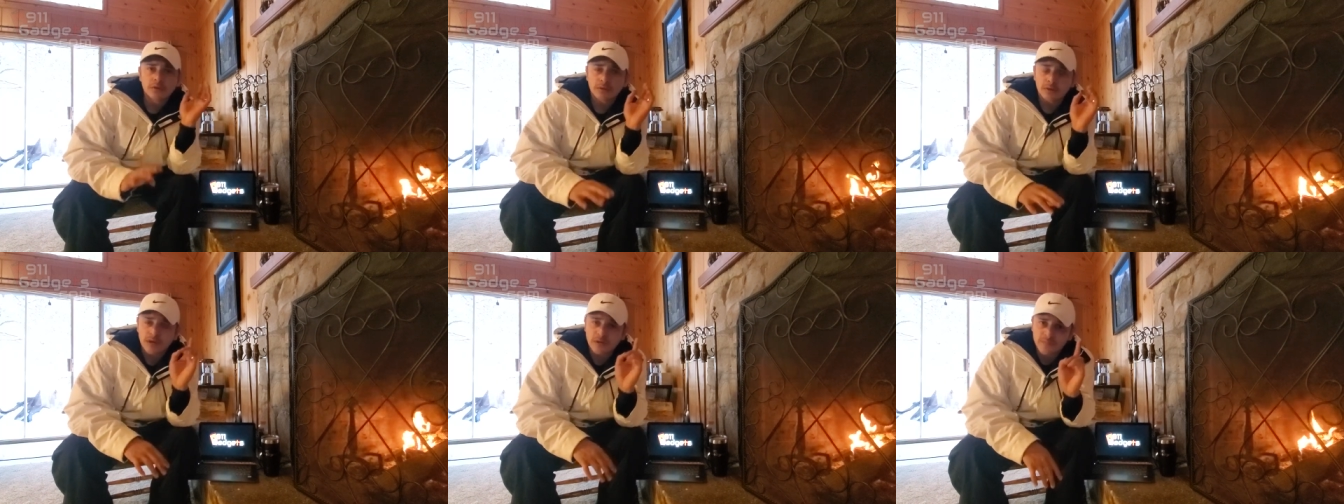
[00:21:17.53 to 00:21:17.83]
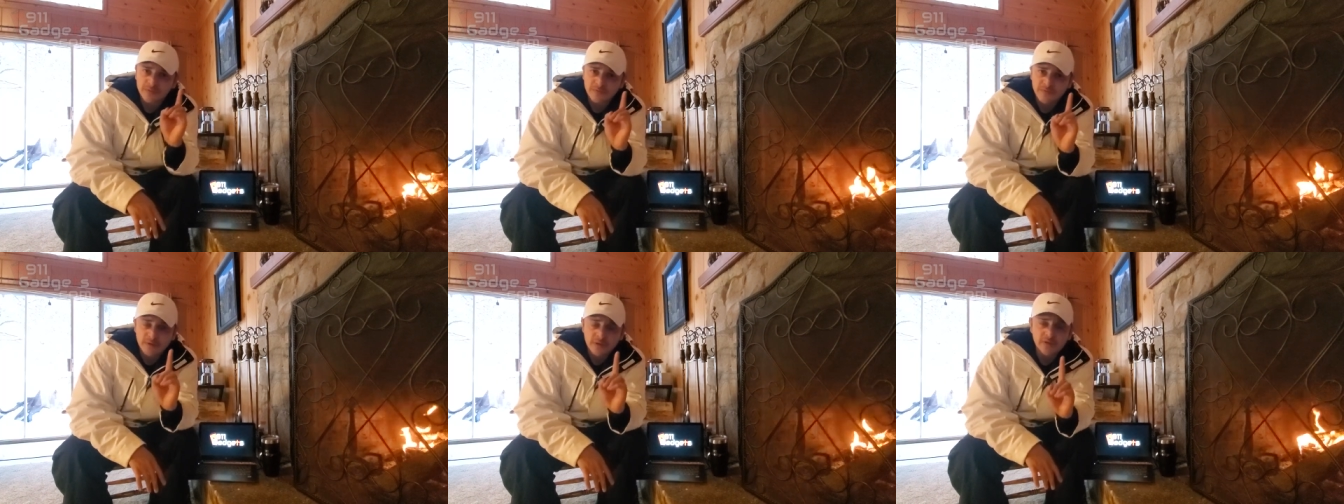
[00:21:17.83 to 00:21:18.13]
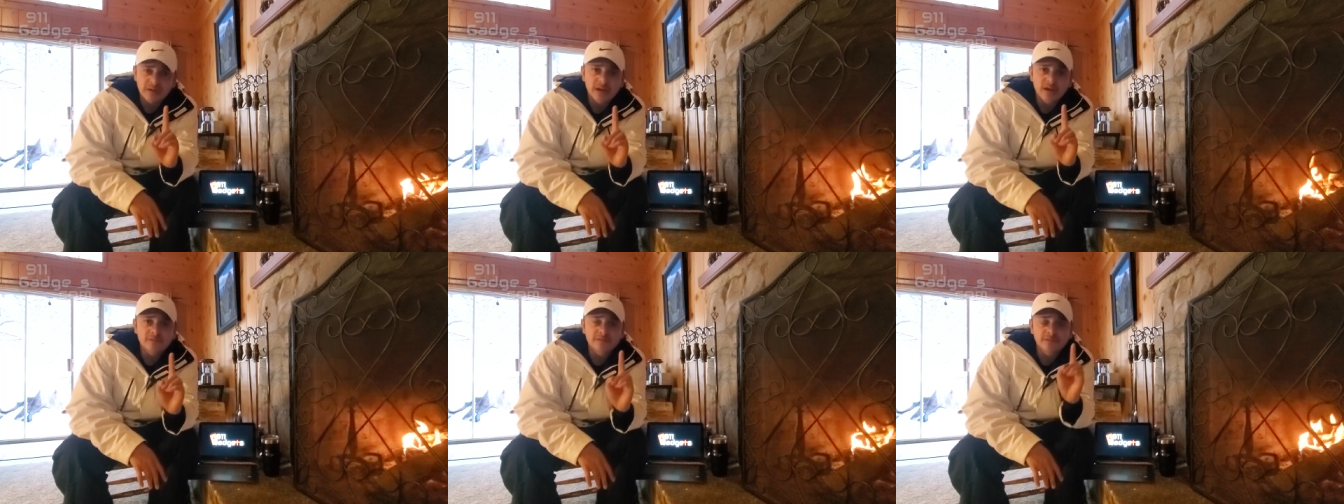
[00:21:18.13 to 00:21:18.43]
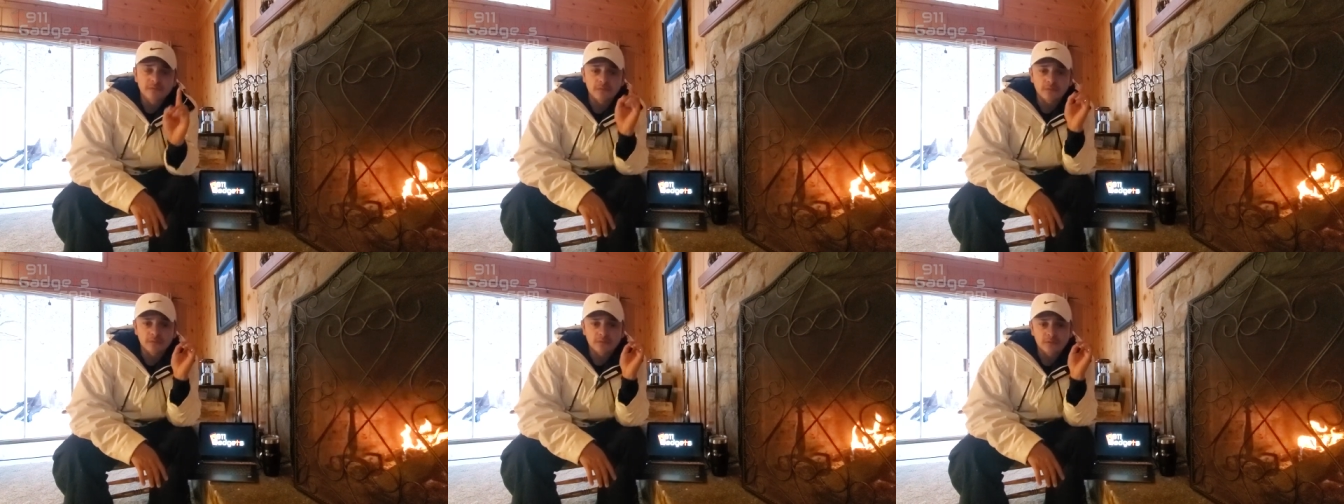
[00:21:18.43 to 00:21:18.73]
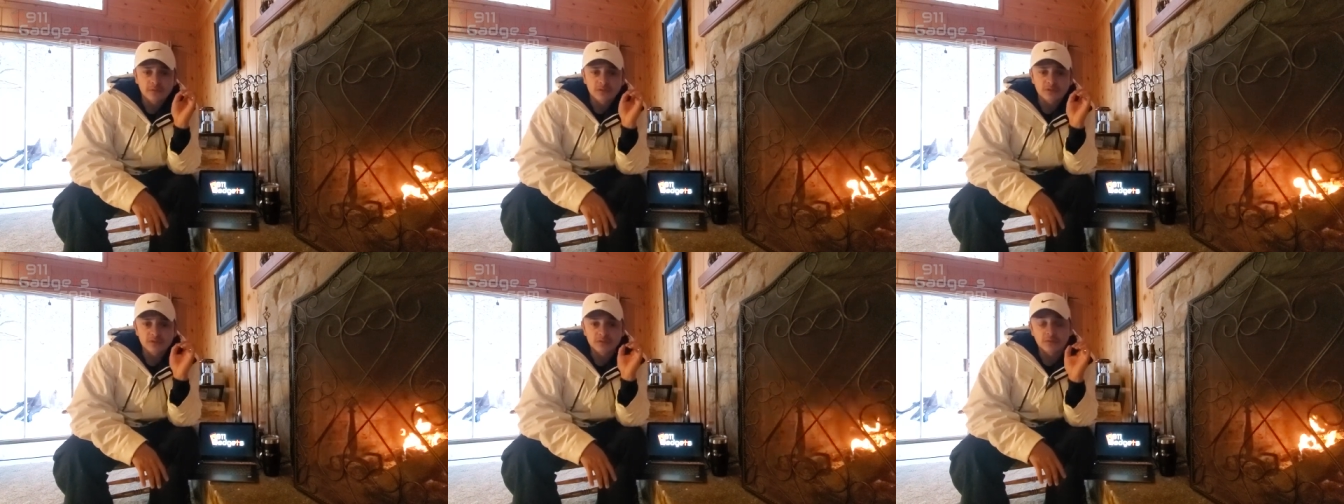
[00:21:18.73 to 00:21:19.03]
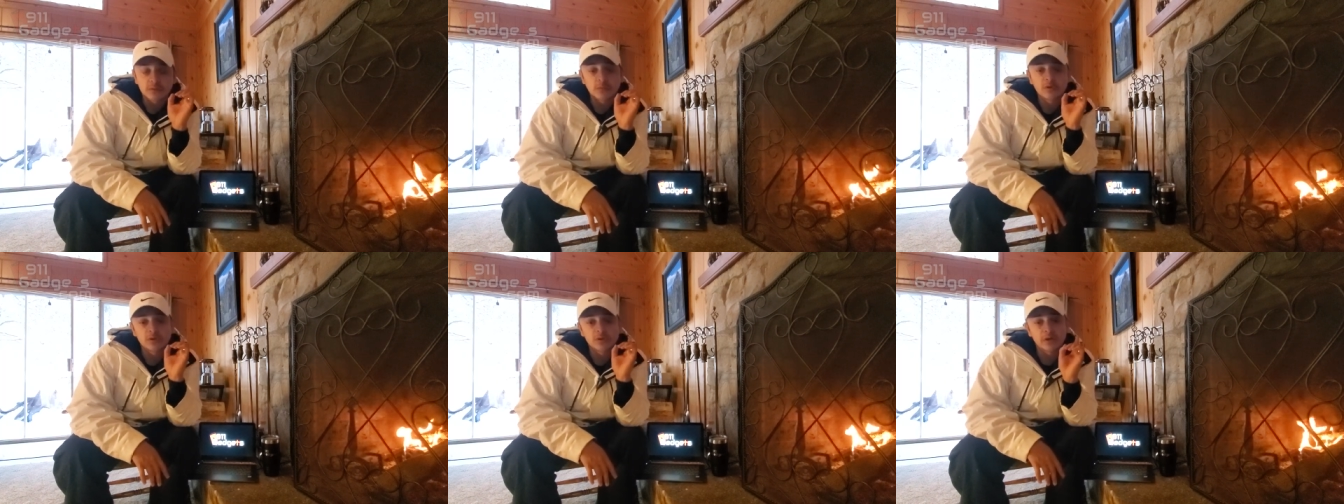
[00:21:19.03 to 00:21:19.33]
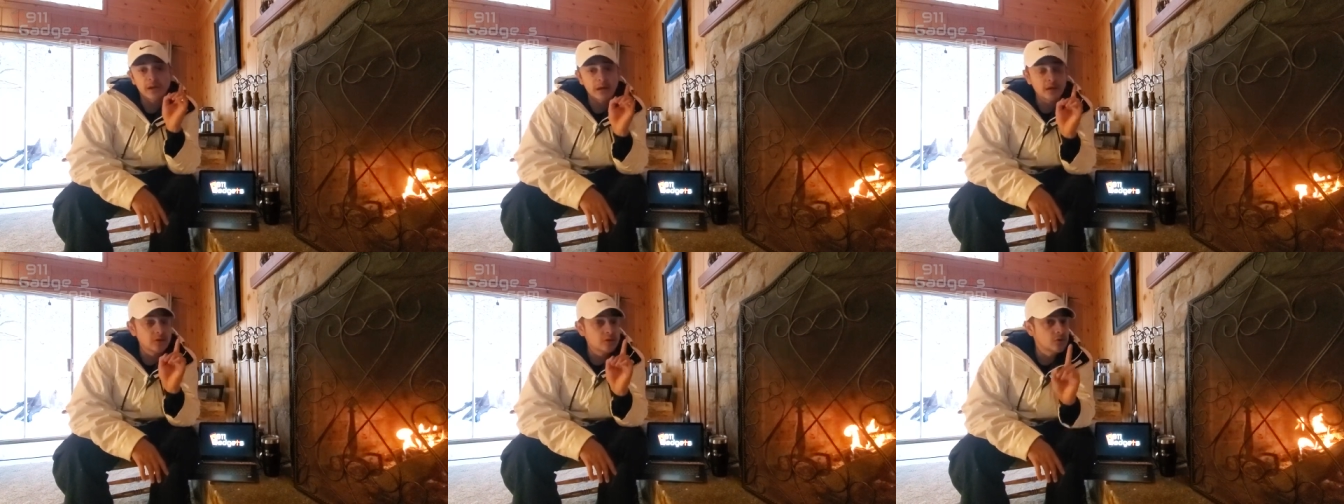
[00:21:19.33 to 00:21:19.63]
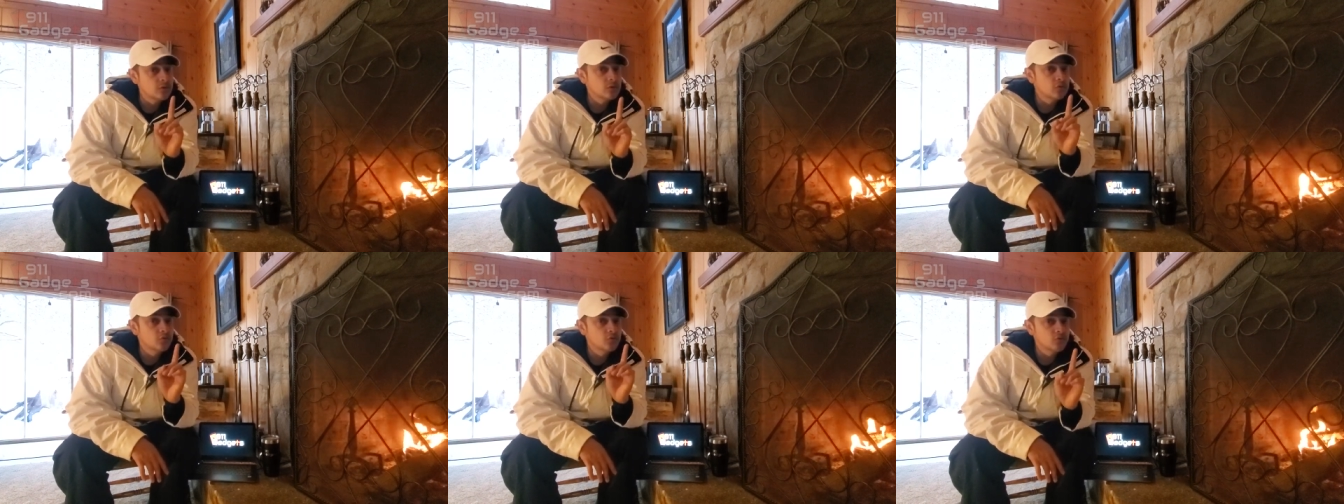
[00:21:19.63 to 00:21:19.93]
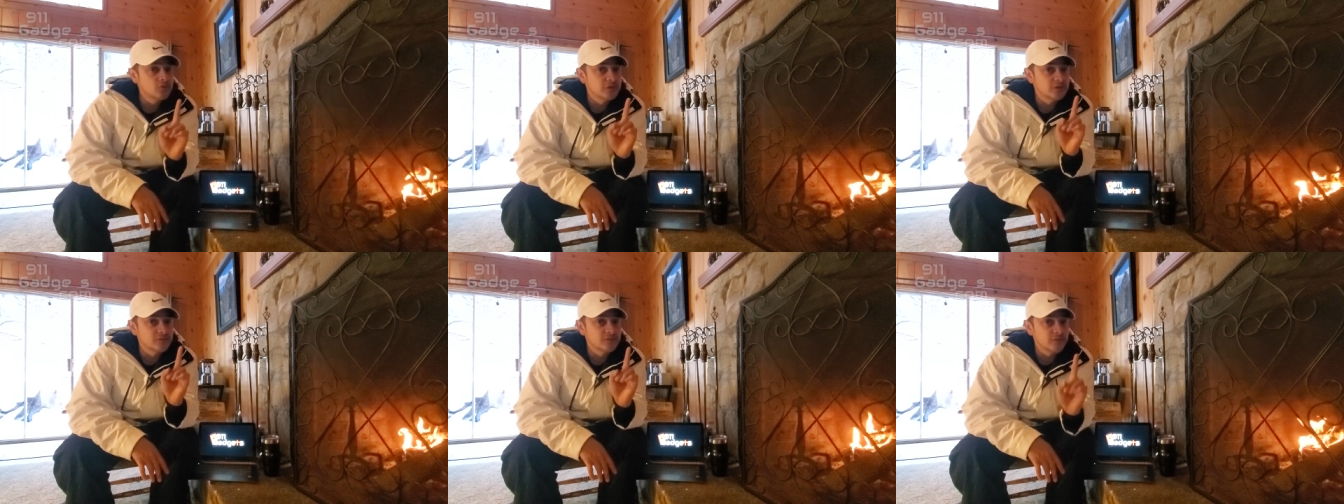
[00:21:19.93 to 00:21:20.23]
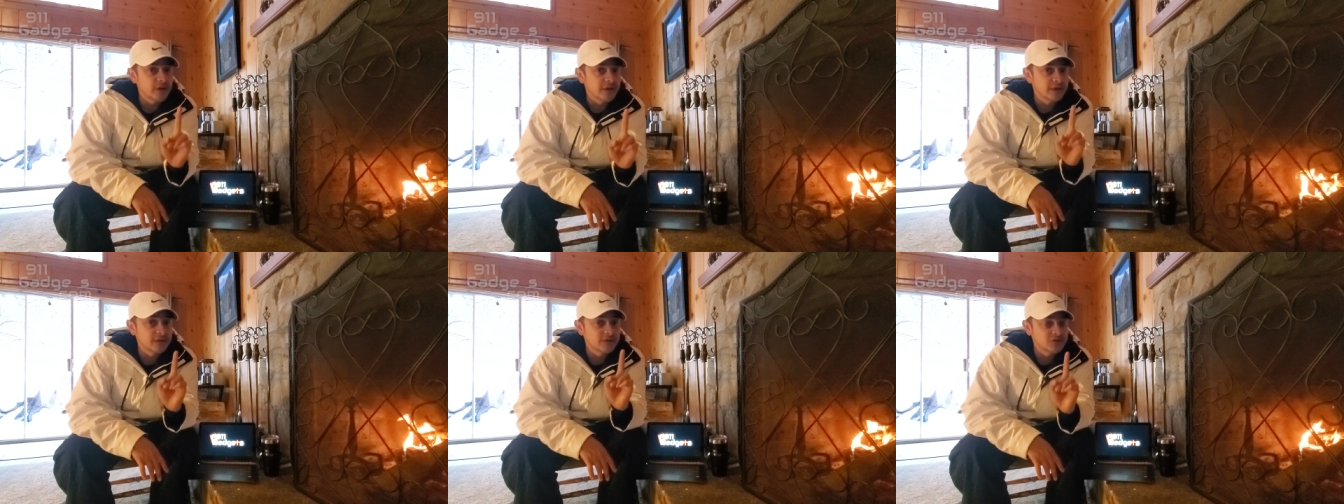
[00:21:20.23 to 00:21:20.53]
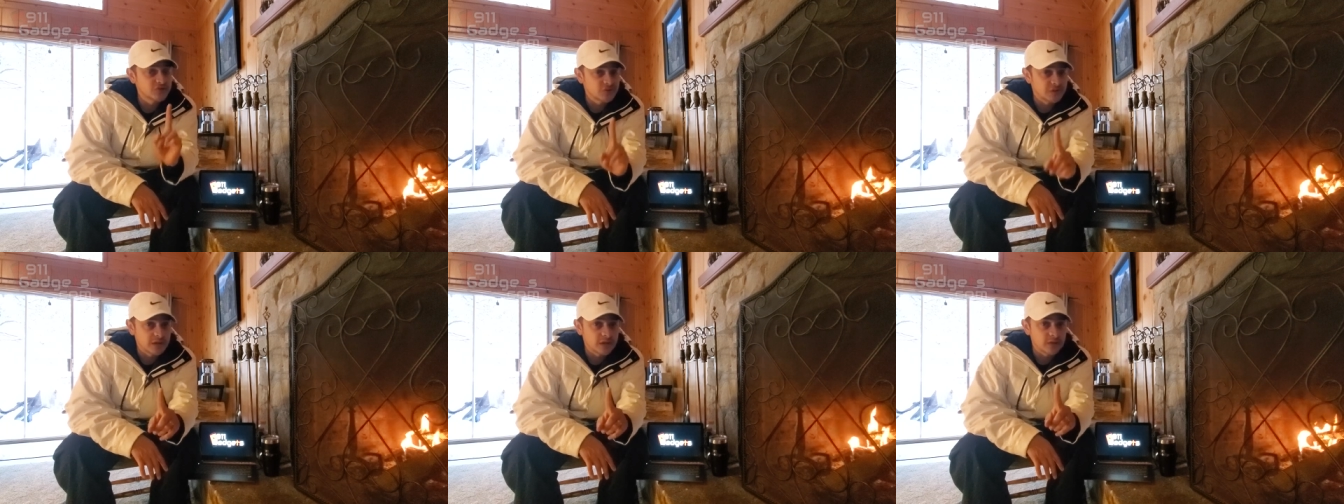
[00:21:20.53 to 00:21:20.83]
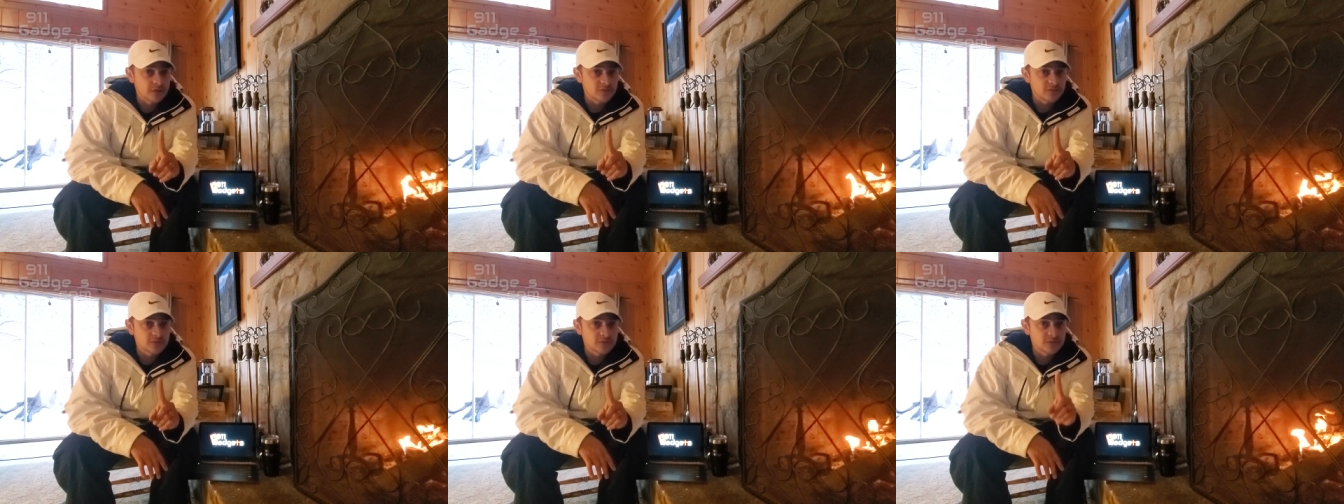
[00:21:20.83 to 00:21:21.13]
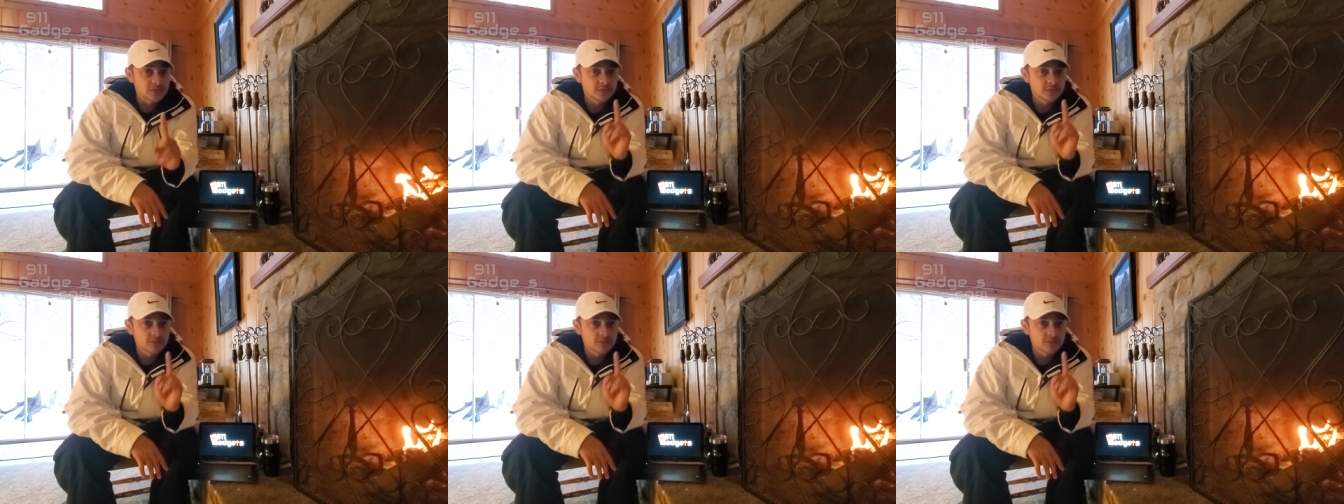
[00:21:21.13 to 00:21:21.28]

Gotta be very careful, because you gotta know who you're inviting to your house,